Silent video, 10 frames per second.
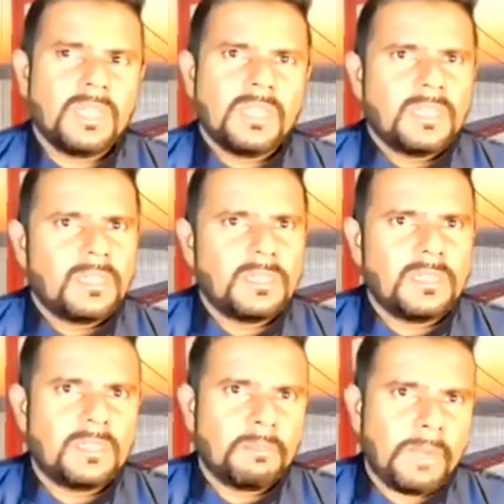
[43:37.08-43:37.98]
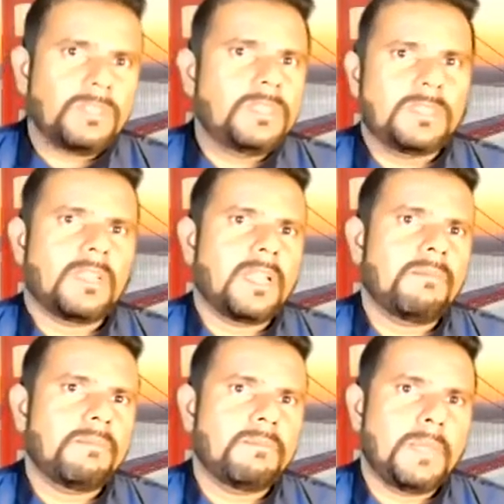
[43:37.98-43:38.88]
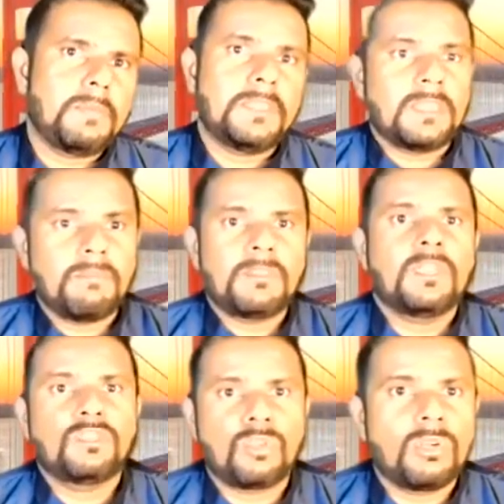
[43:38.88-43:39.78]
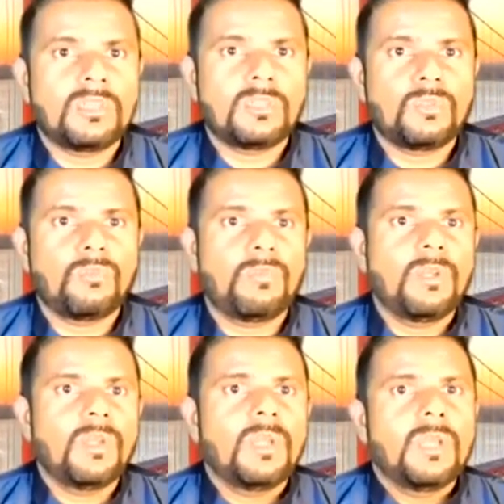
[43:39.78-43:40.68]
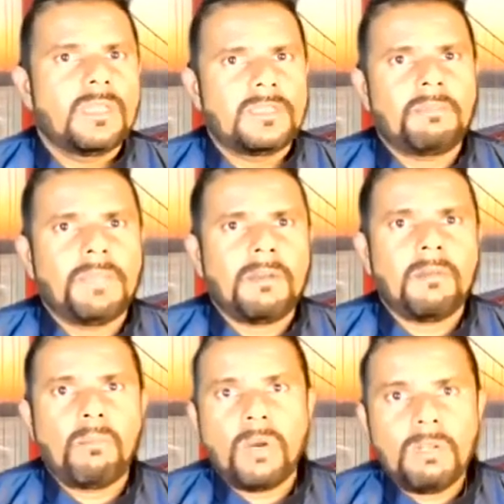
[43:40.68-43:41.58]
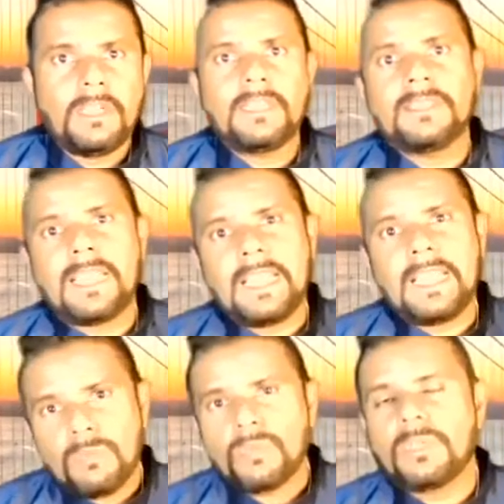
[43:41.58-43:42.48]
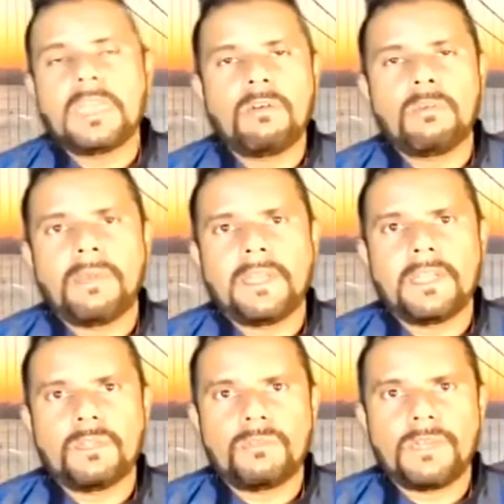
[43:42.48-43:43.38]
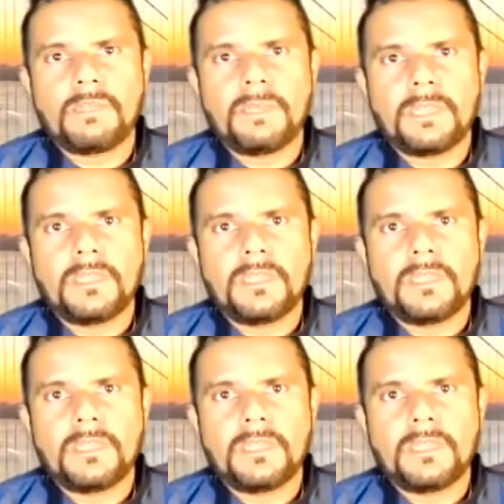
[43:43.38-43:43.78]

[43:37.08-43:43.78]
the pathogens that come maybe some stronger. So sometimes our body will take time to recover back and to fight back.